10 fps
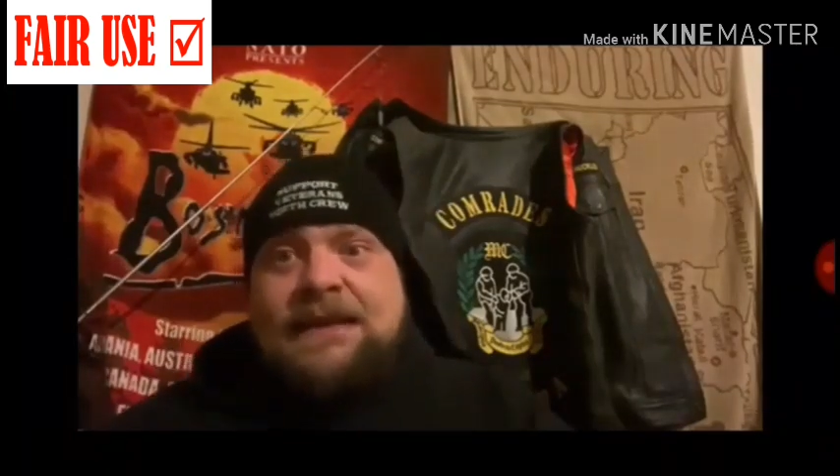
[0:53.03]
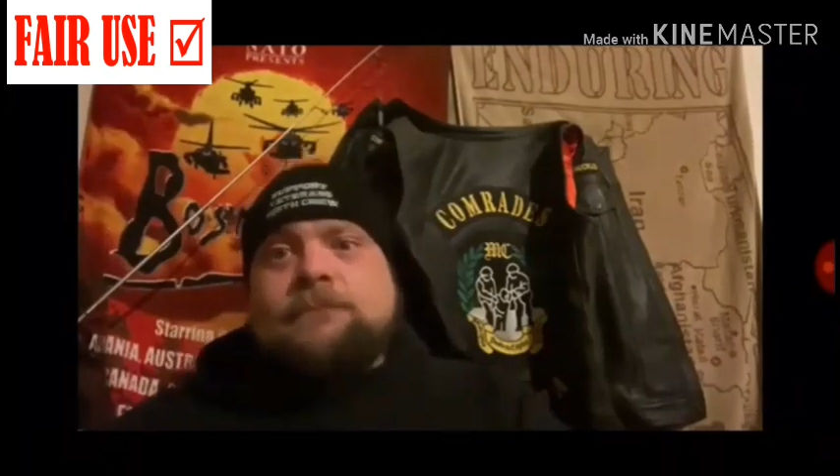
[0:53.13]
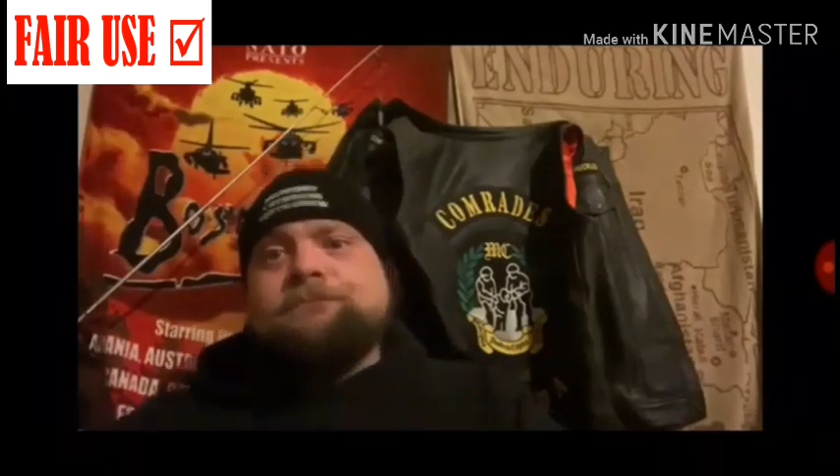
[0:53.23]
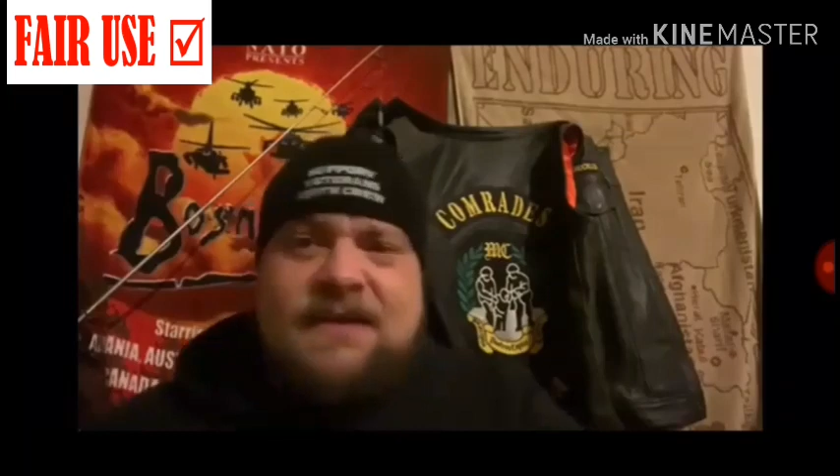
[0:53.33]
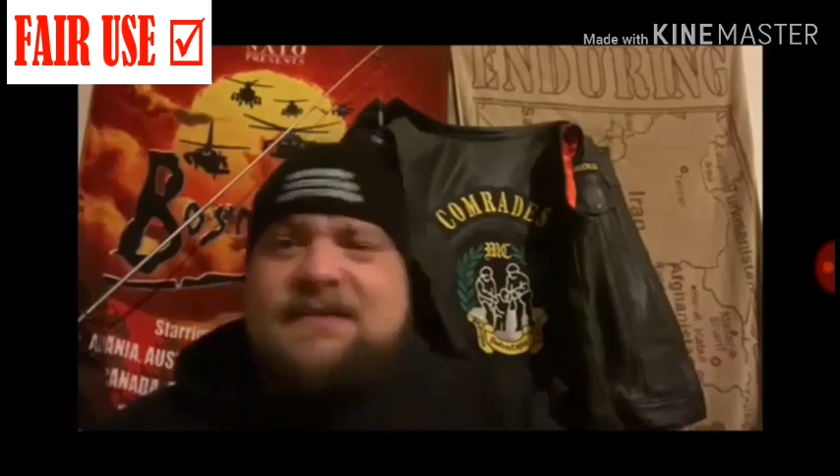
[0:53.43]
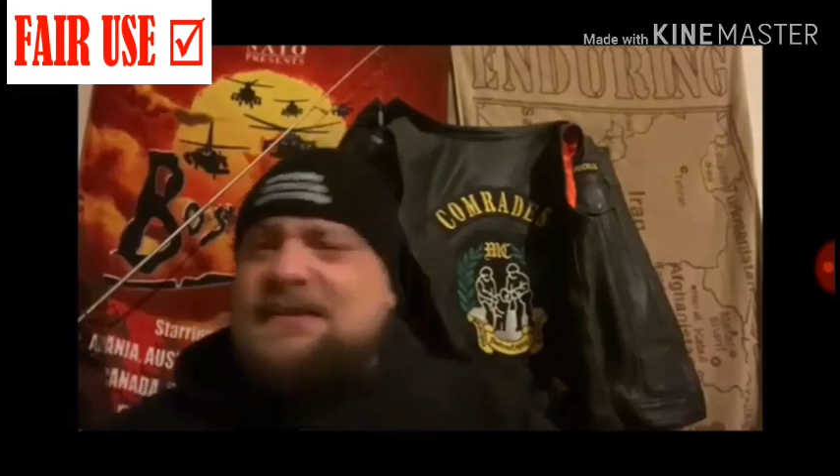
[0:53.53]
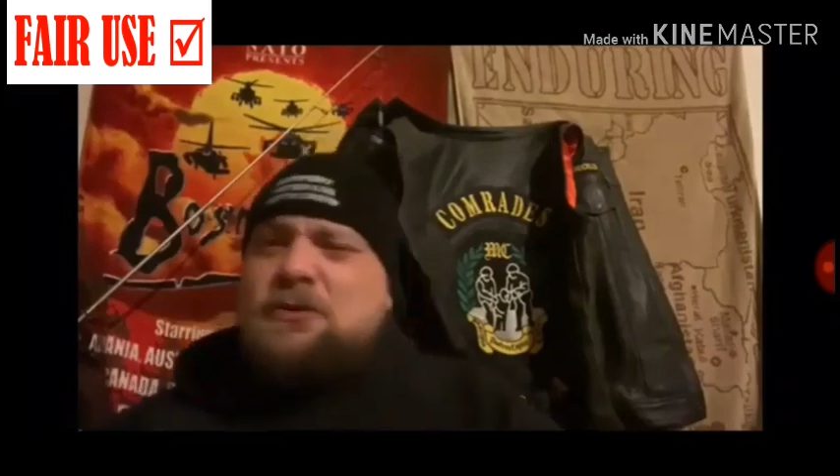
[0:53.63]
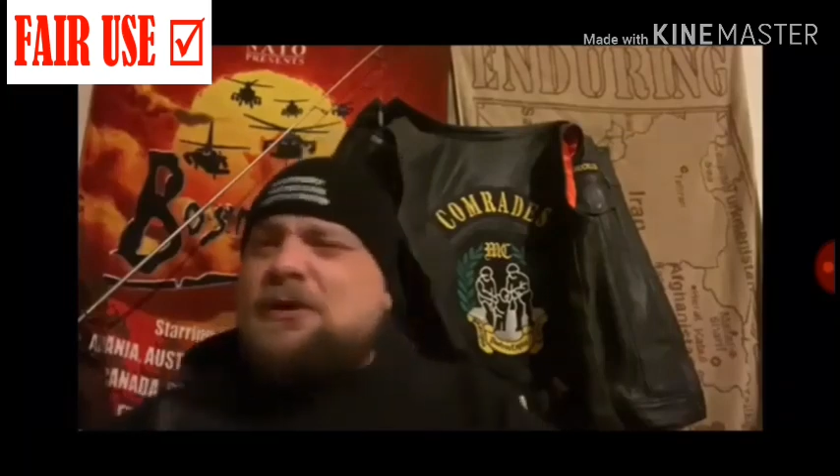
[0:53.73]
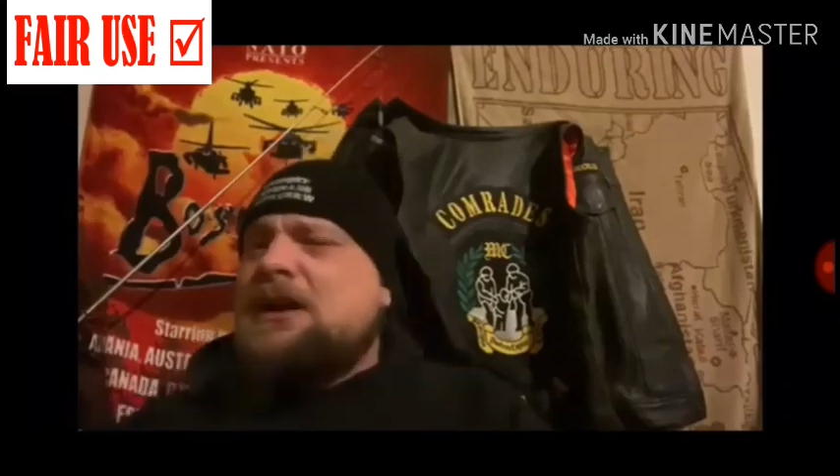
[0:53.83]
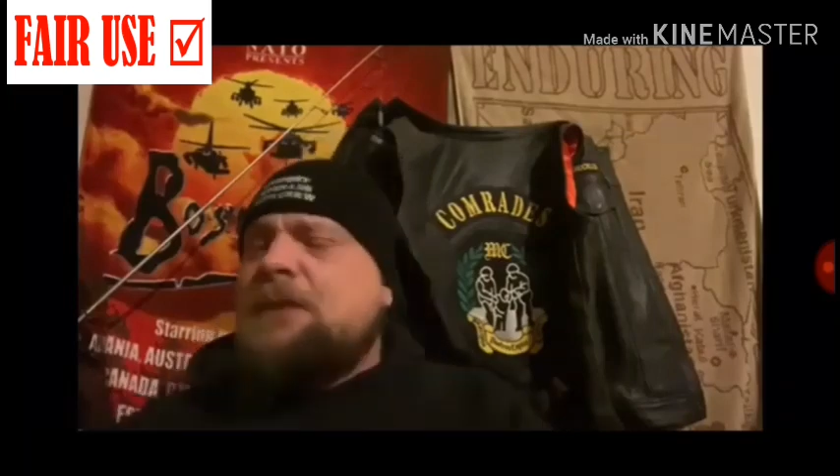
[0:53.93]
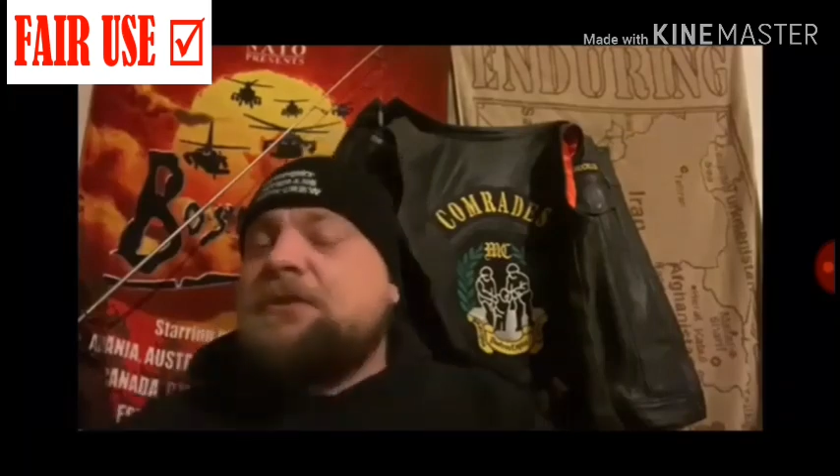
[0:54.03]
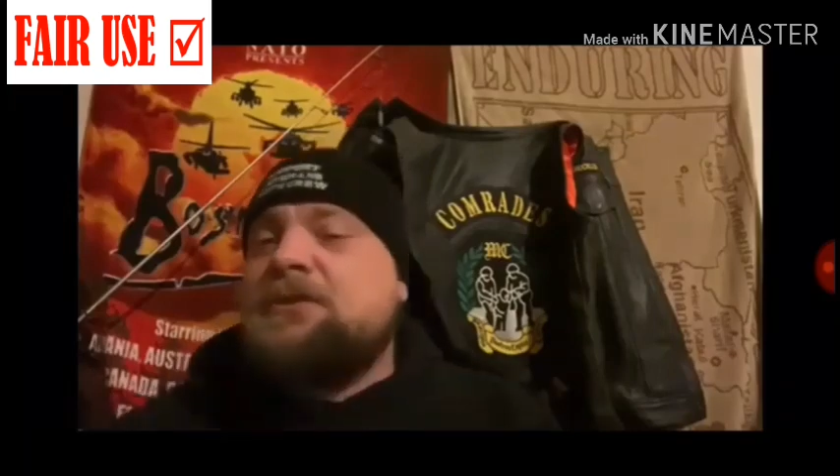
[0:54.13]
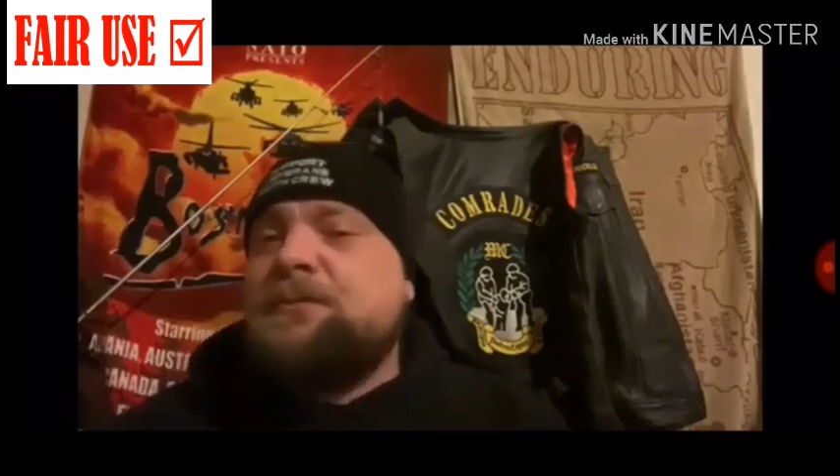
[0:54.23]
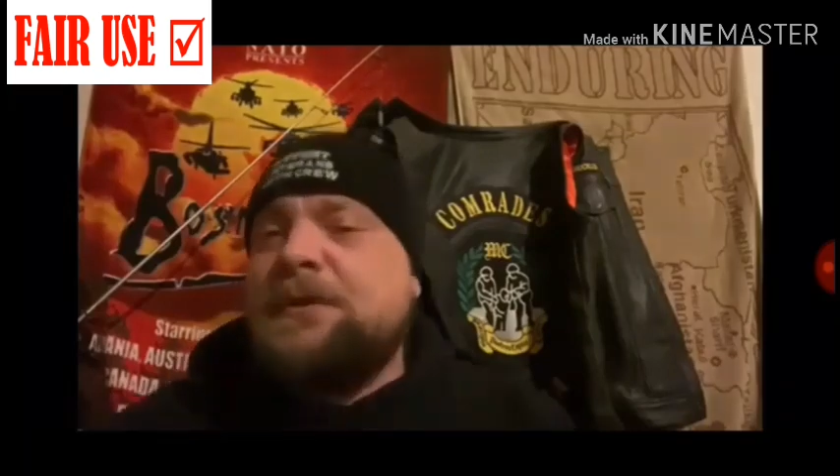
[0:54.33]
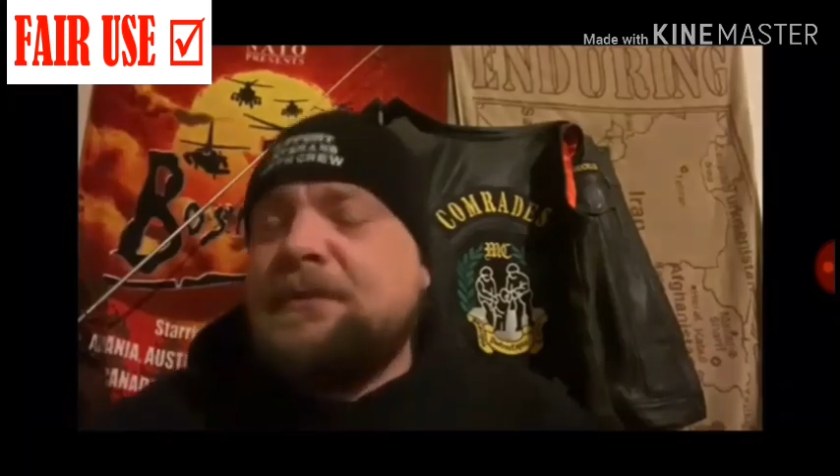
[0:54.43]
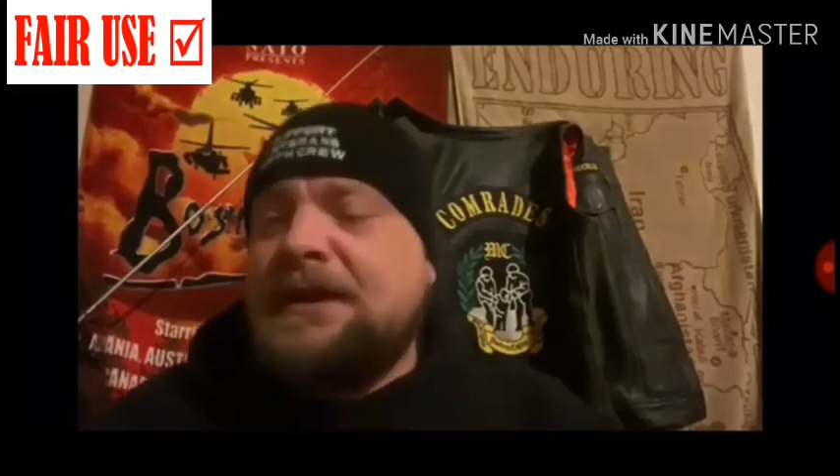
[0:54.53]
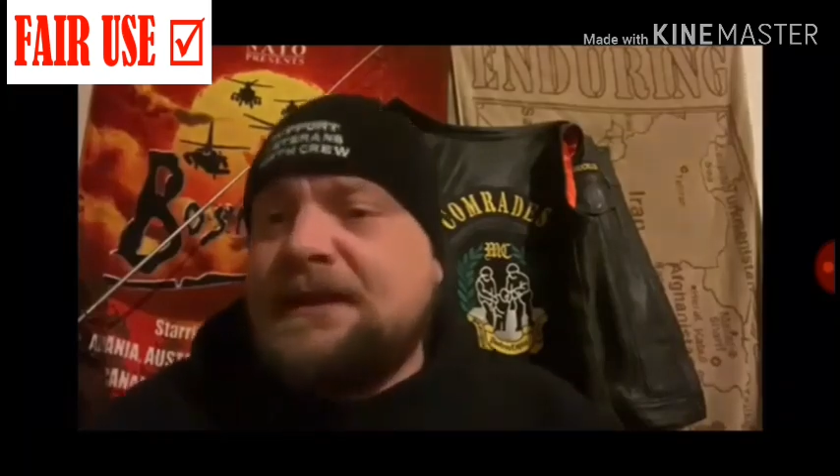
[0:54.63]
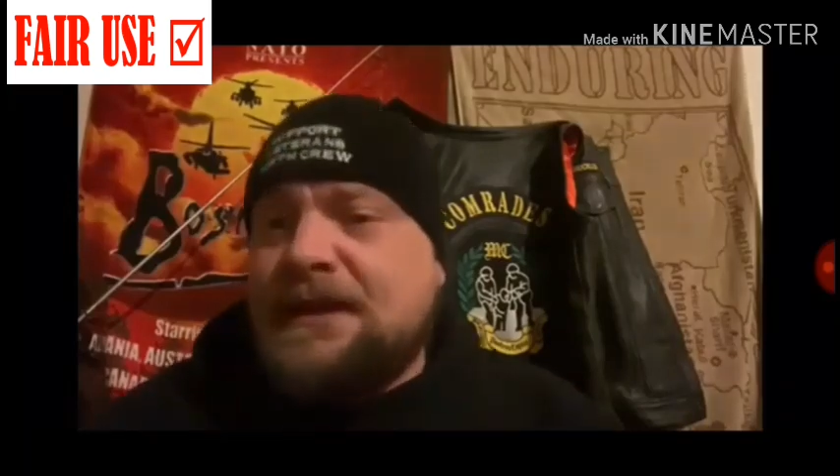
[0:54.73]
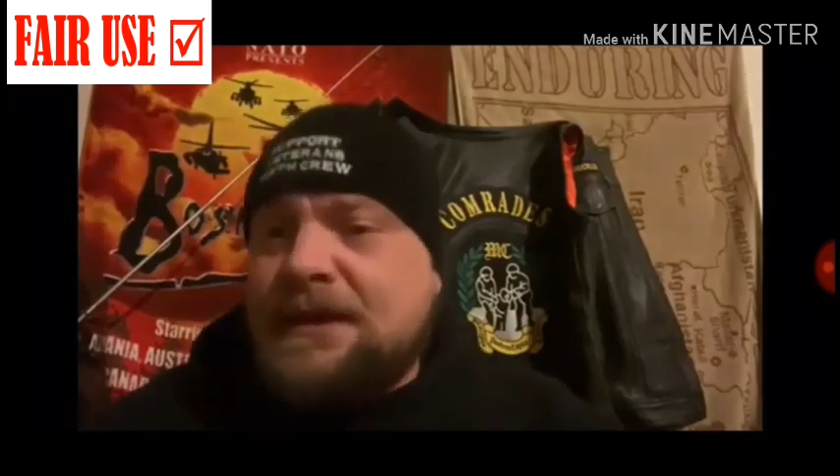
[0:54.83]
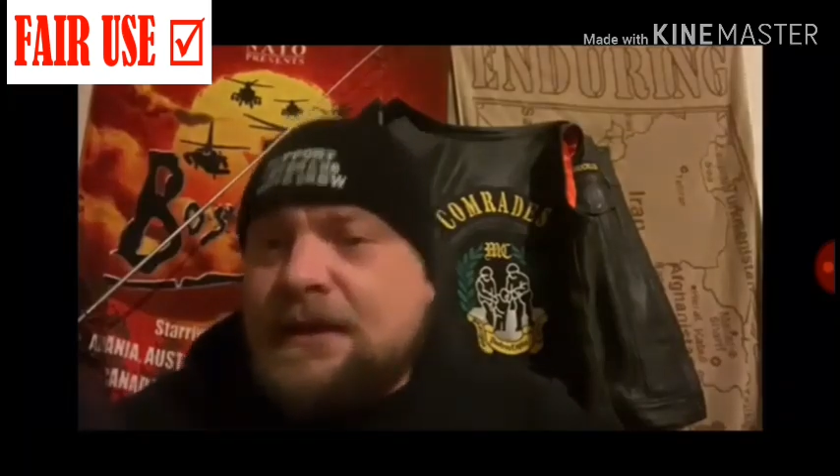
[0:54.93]
I'm not sure what they call it in
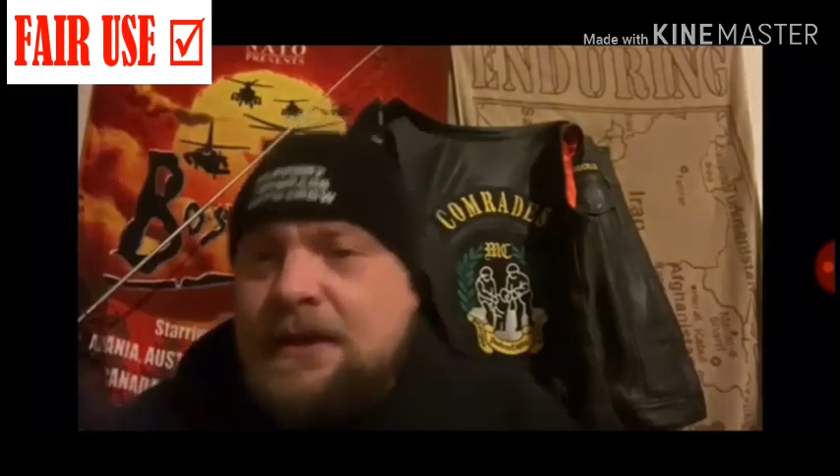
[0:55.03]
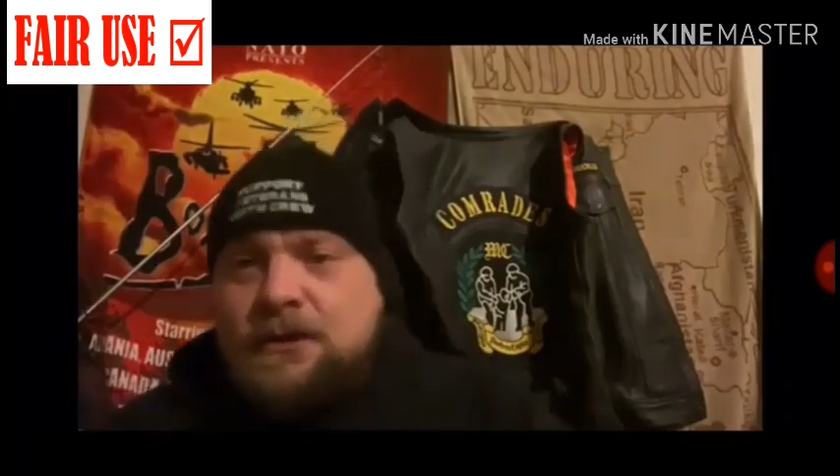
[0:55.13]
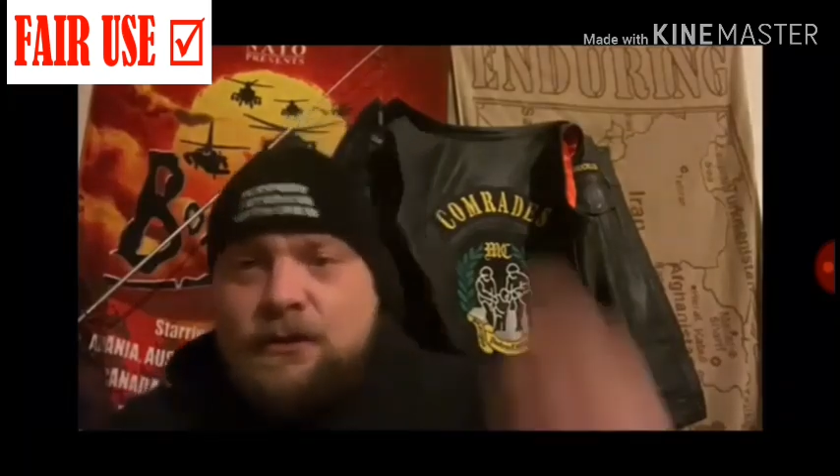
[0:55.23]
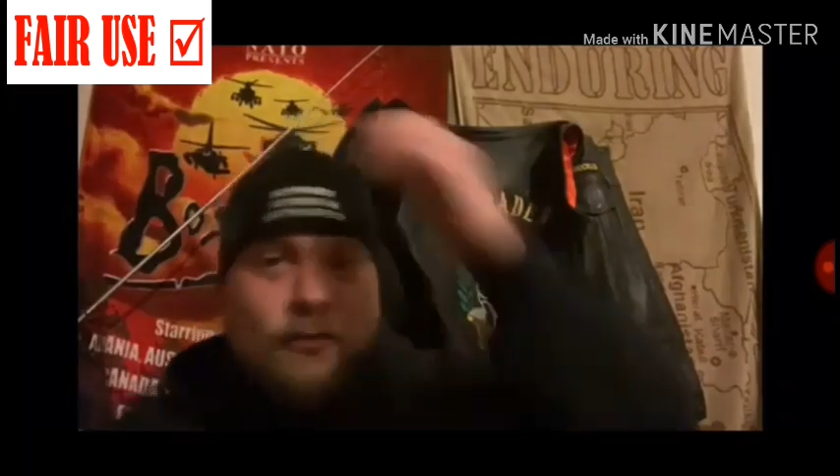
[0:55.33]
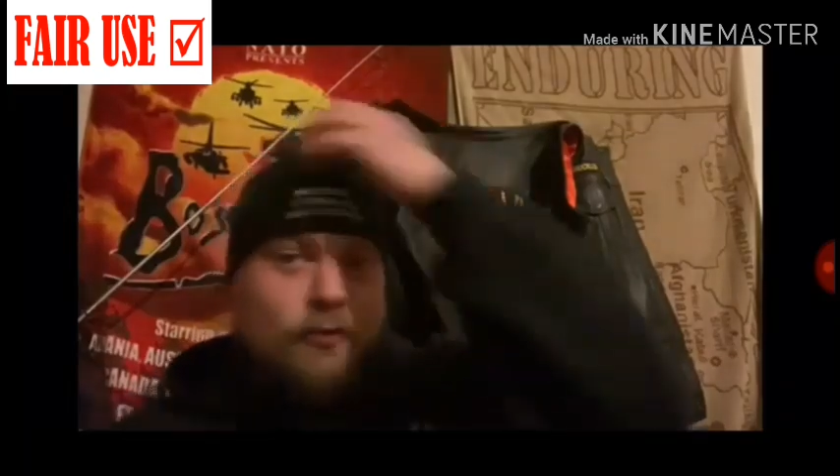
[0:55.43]
Canada, but